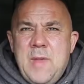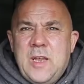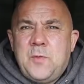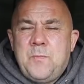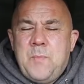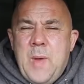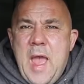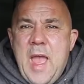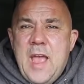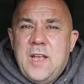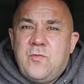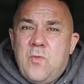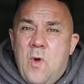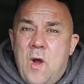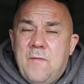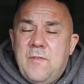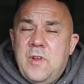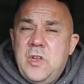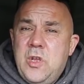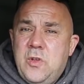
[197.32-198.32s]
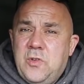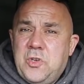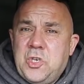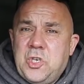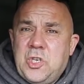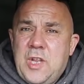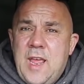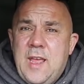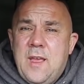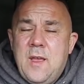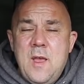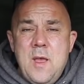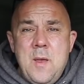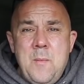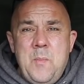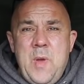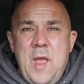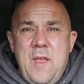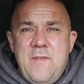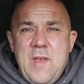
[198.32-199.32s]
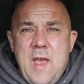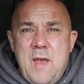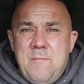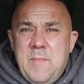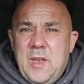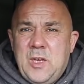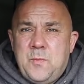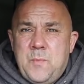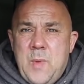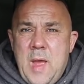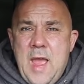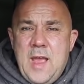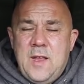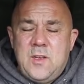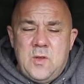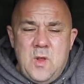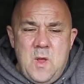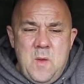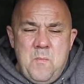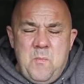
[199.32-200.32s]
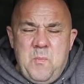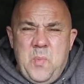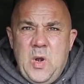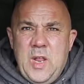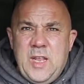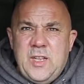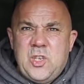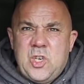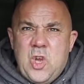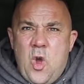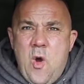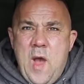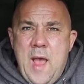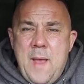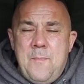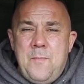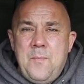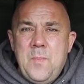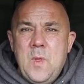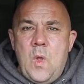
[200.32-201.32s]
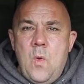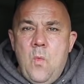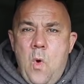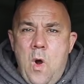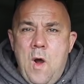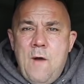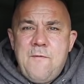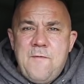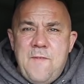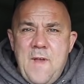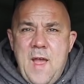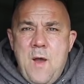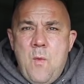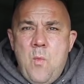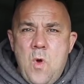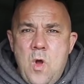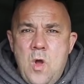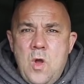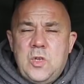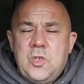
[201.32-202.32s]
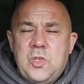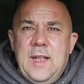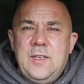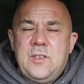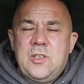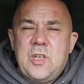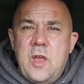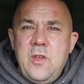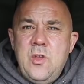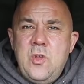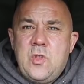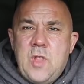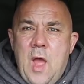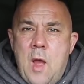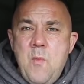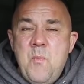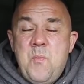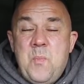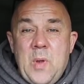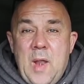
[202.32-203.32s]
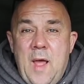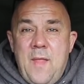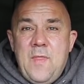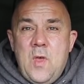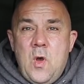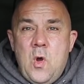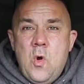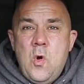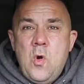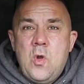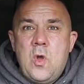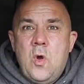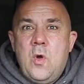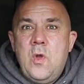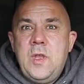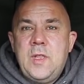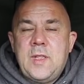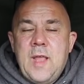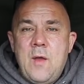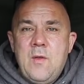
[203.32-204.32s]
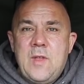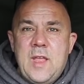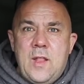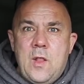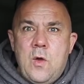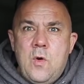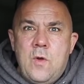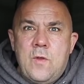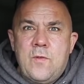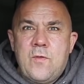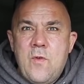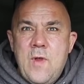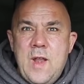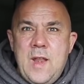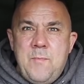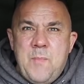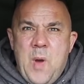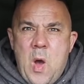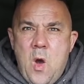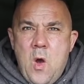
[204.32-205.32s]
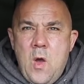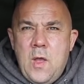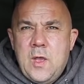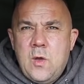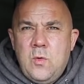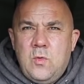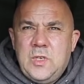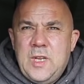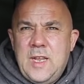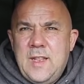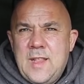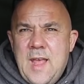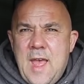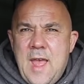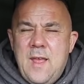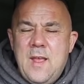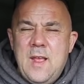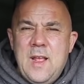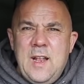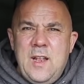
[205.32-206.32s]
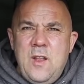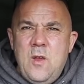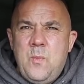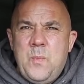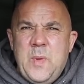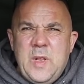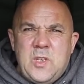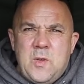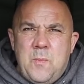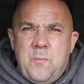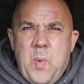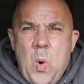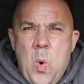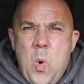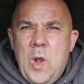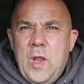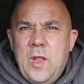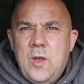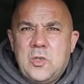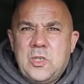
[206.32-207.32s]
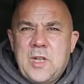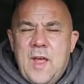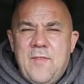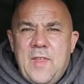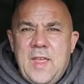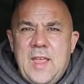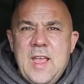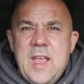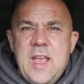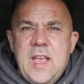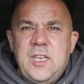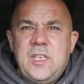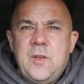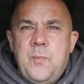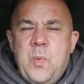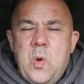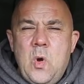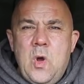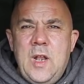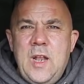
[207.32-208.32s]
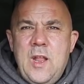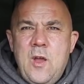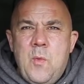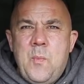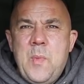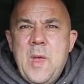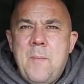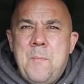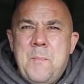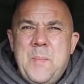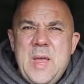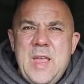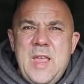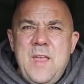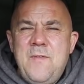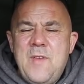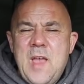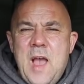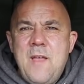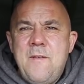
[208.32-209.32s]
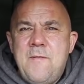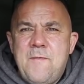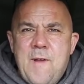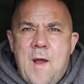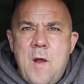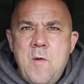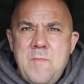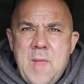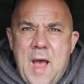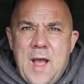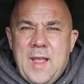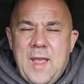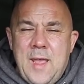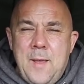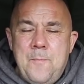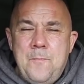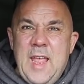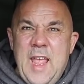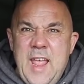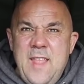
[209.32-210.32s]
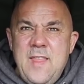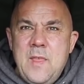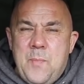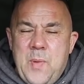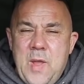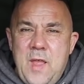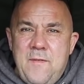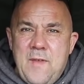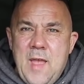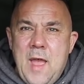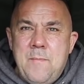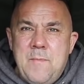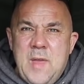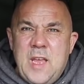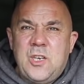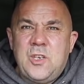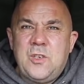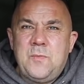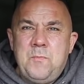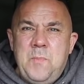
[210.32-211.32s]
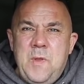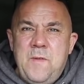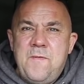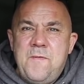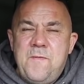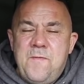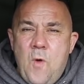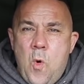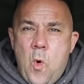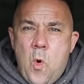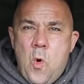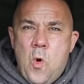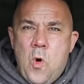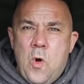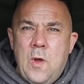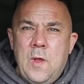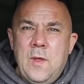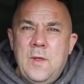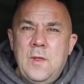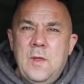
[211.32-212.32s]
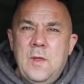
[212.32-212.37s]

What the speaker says: mesh bags rather than use a stick. PVA mesh bags, put it tight. What I've found works, so you don't blunt the hook or you don't get the hook through any particles in that little bits of boilie or something, is to put a little bit of PVA foam nugget in the PVA mesh before